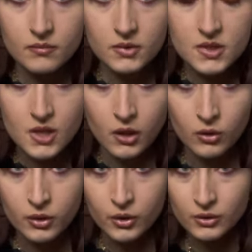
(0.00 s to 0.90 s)
it does not
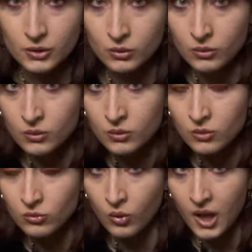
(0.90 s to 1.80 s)
look cool
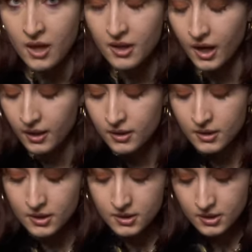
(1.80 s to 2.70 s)
worn like that.
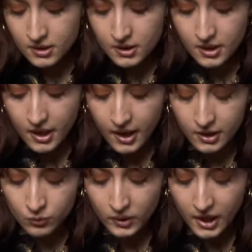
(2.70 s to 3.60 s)

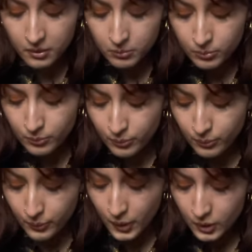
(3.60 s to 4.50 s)
And when I
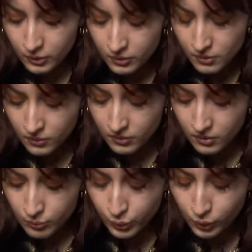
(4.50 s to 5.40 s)
pull,
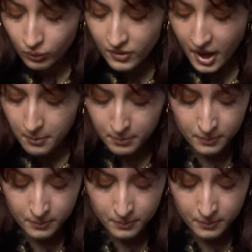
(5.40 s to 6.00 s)
pull them